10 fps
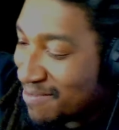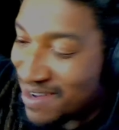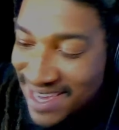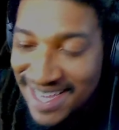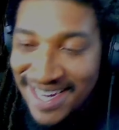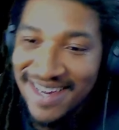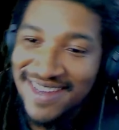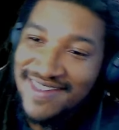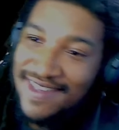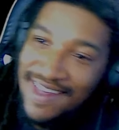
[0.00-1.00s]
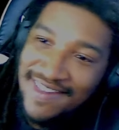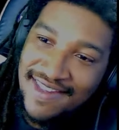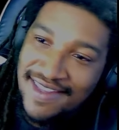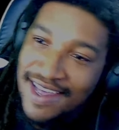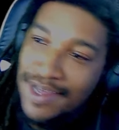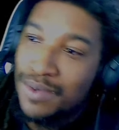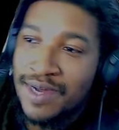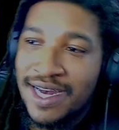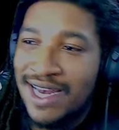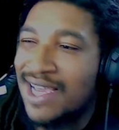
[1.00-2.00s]
But it's just, that's
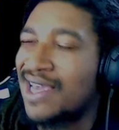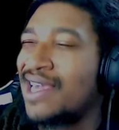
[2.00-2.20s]
what it is.